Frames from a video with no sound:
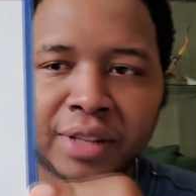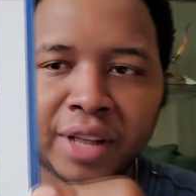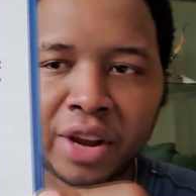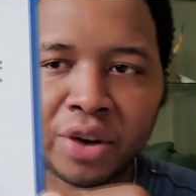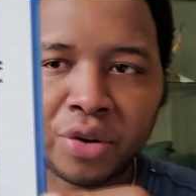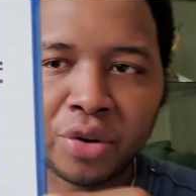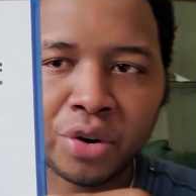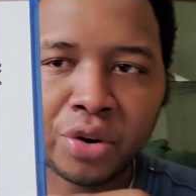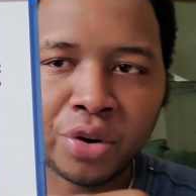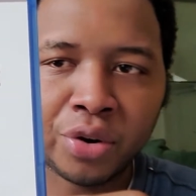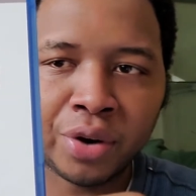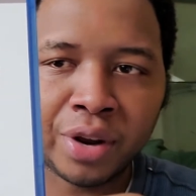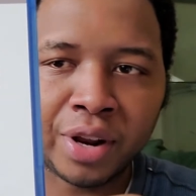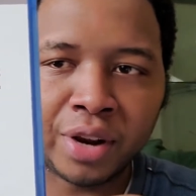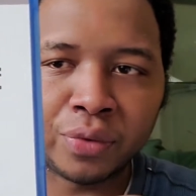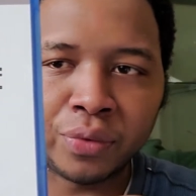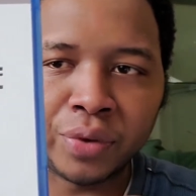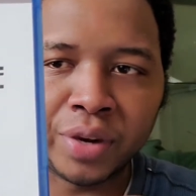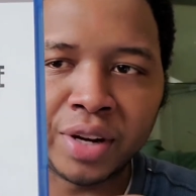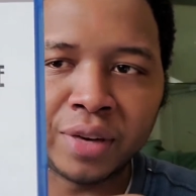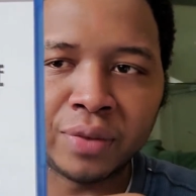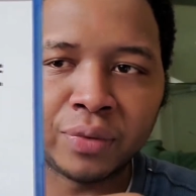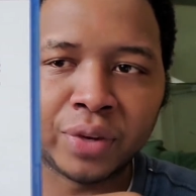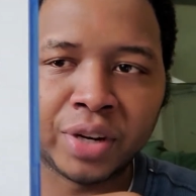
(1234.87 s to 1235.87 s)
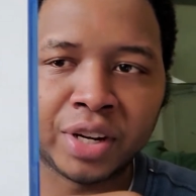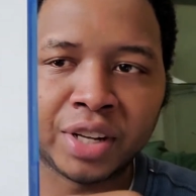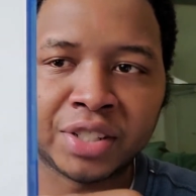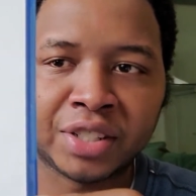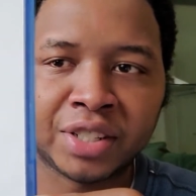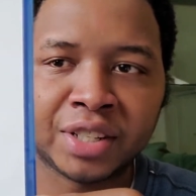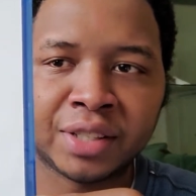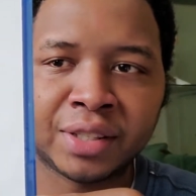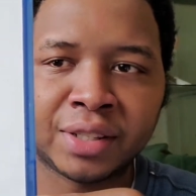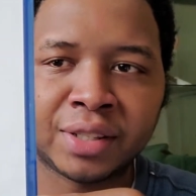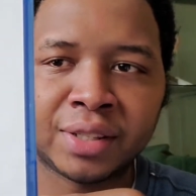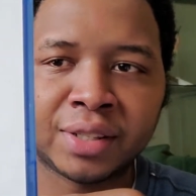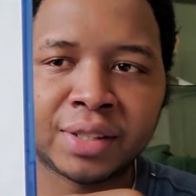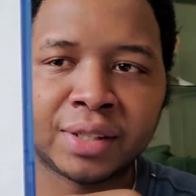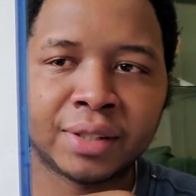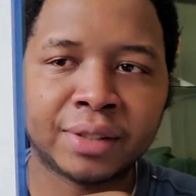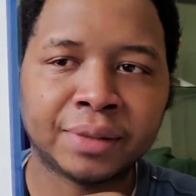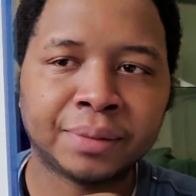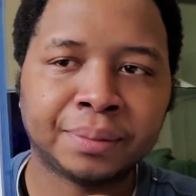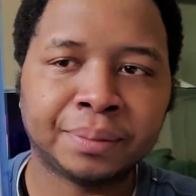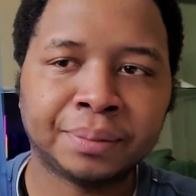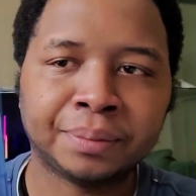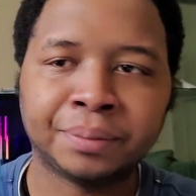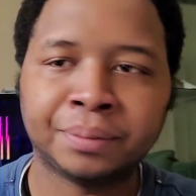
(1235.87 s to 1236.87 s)
Terror and Renaissance,
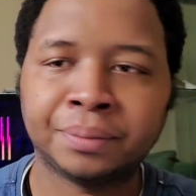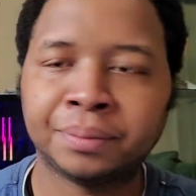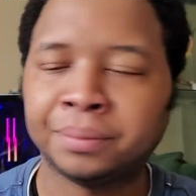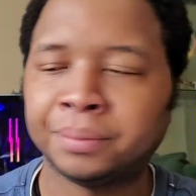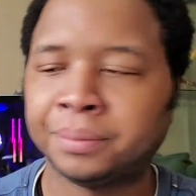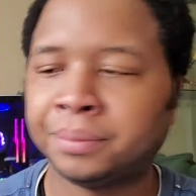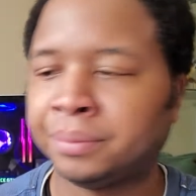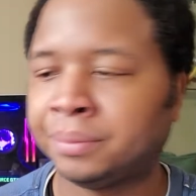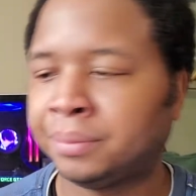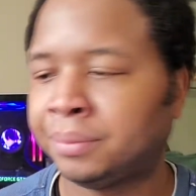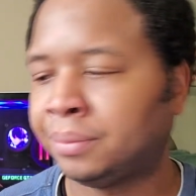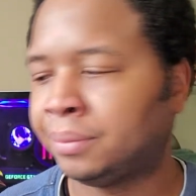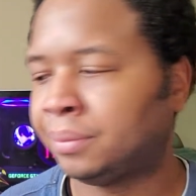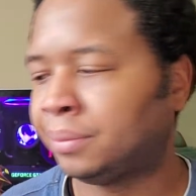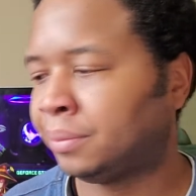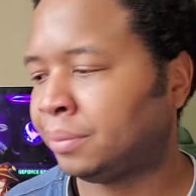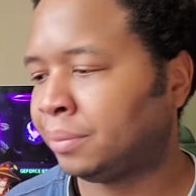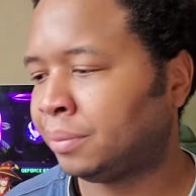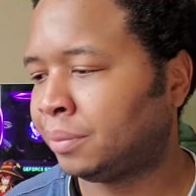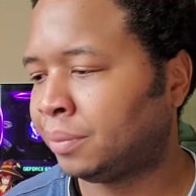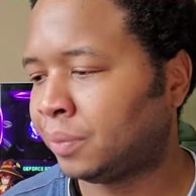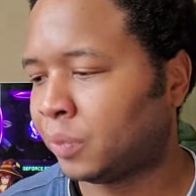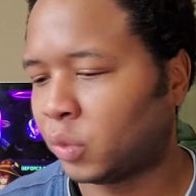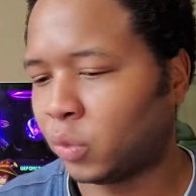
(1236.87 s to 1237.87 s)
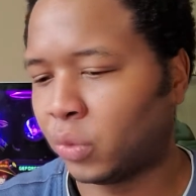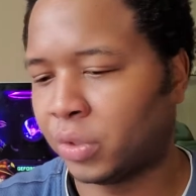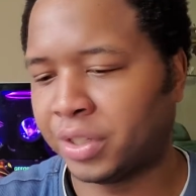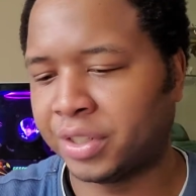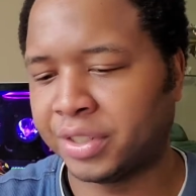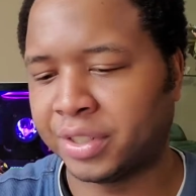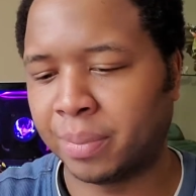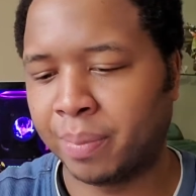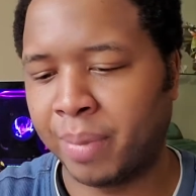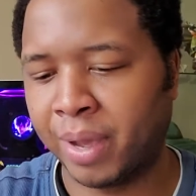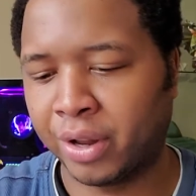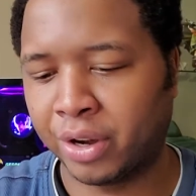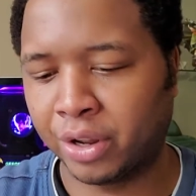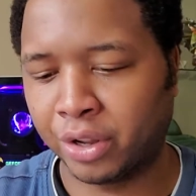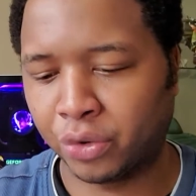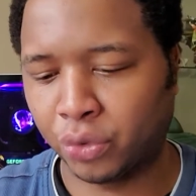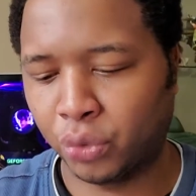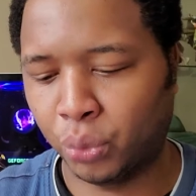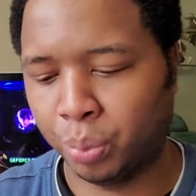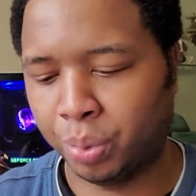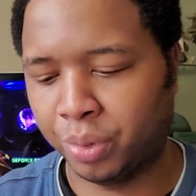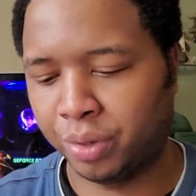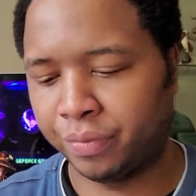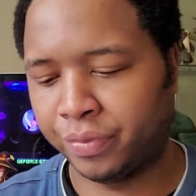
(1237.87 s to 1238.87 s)
which is about
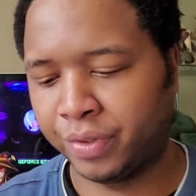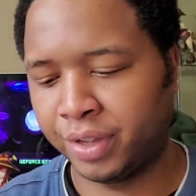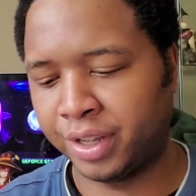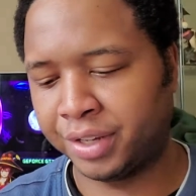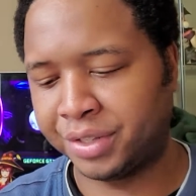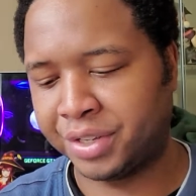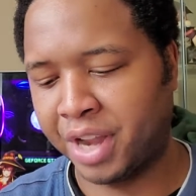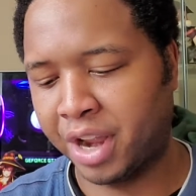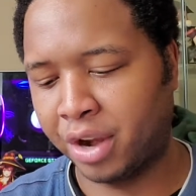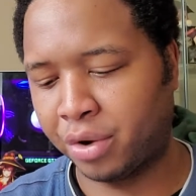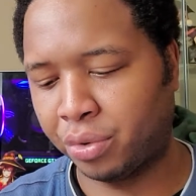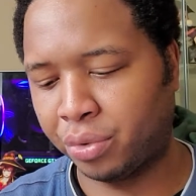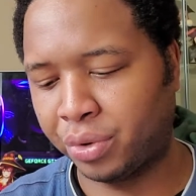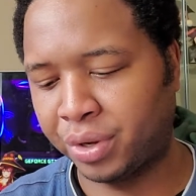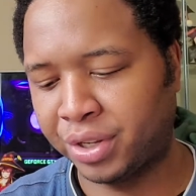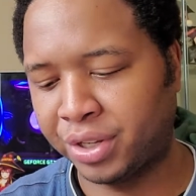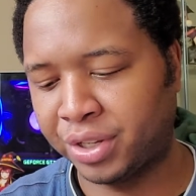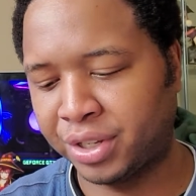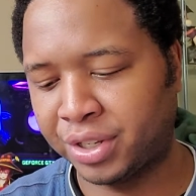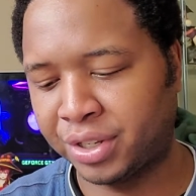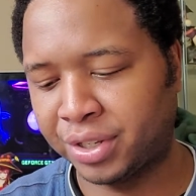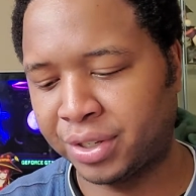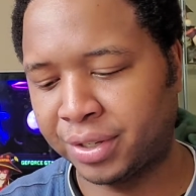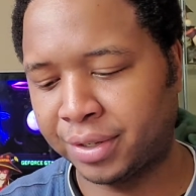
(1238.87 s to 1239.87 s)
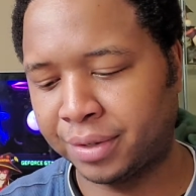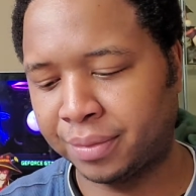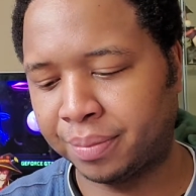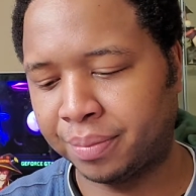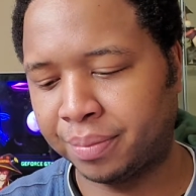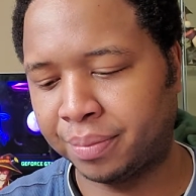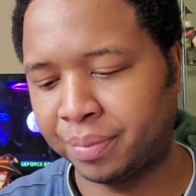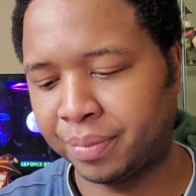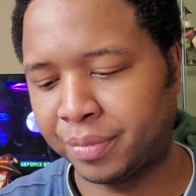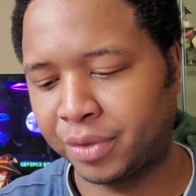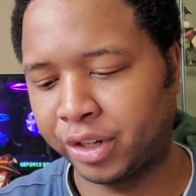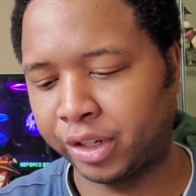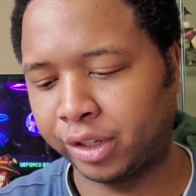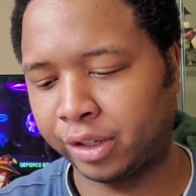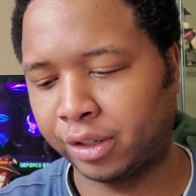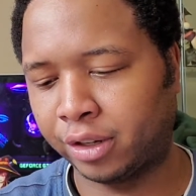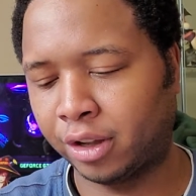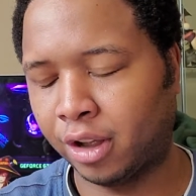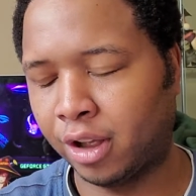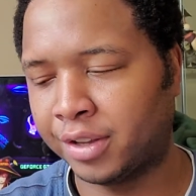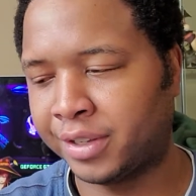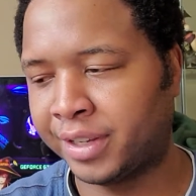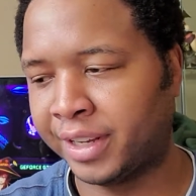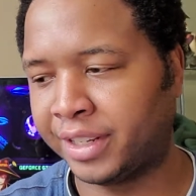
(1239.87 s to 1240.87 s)
a group of terrorists
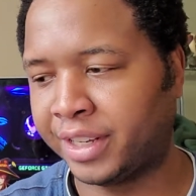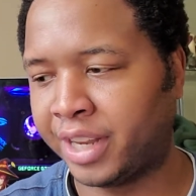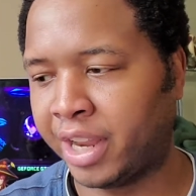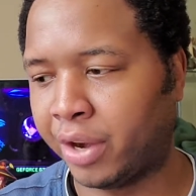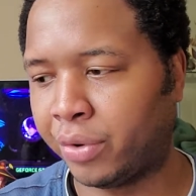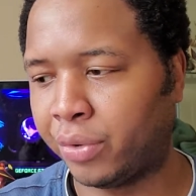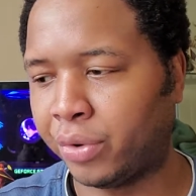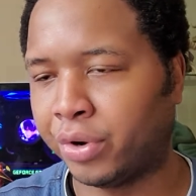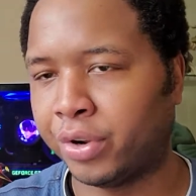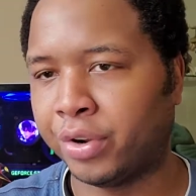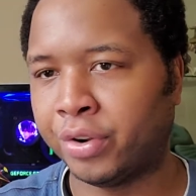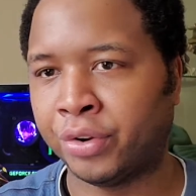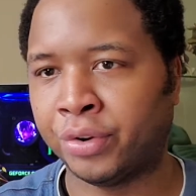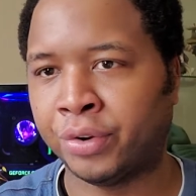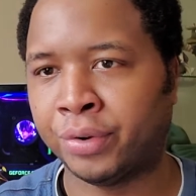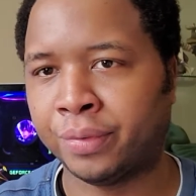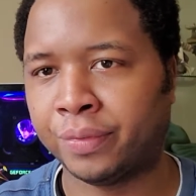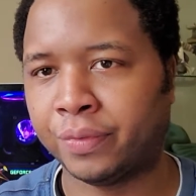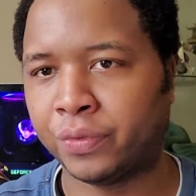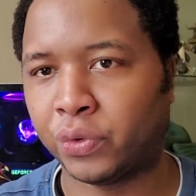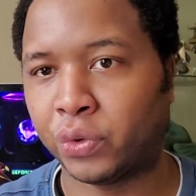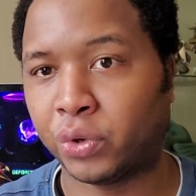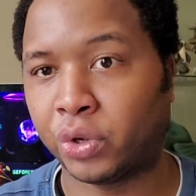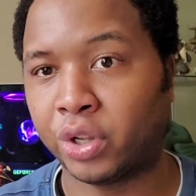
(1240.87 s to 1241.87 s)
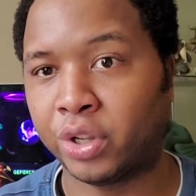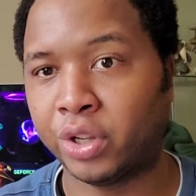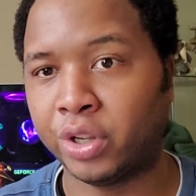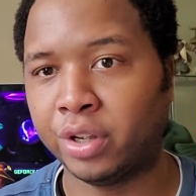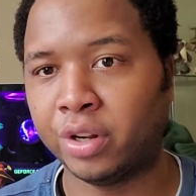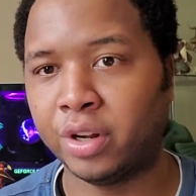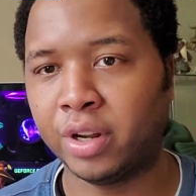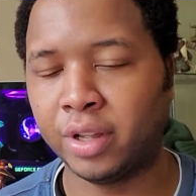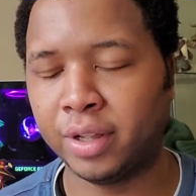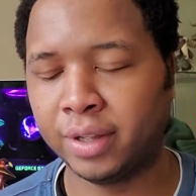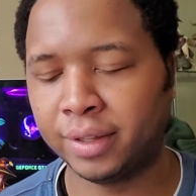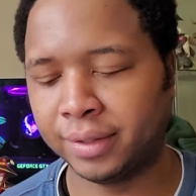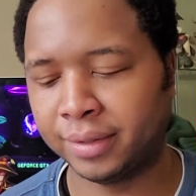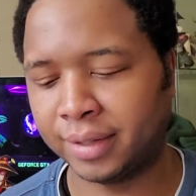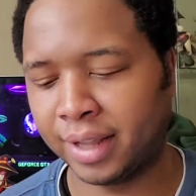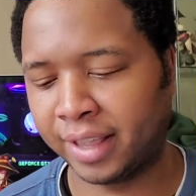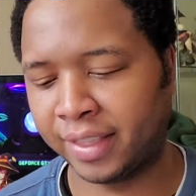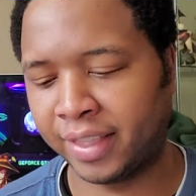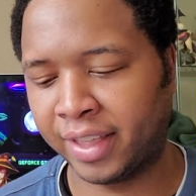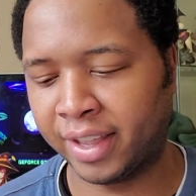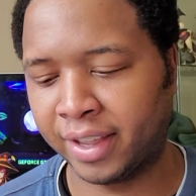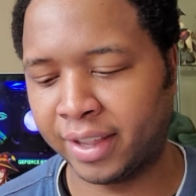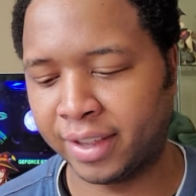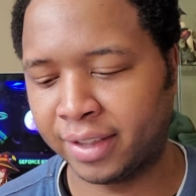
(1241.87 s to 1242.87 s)
causing terror for good,
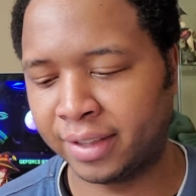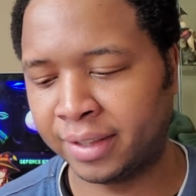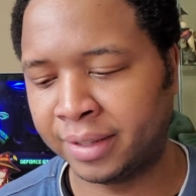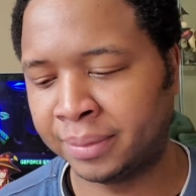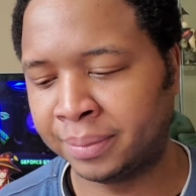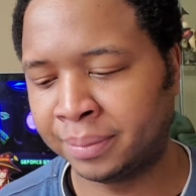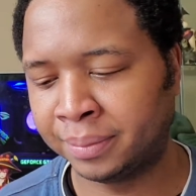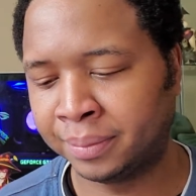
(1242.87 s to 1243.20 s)
I think.